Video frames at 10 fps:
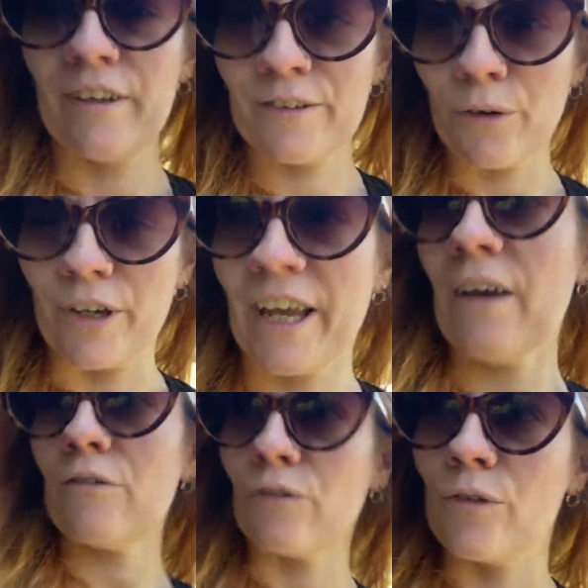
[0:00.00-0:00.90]
sorry cat,
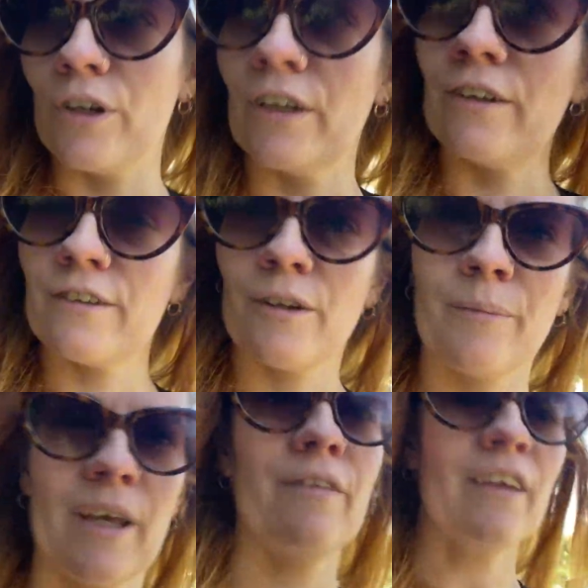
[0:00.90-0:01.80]
for ruining your
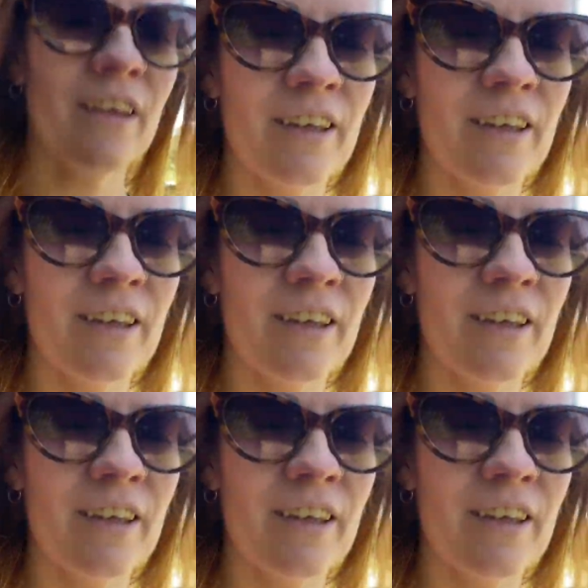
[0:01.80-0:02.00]
sunbathing.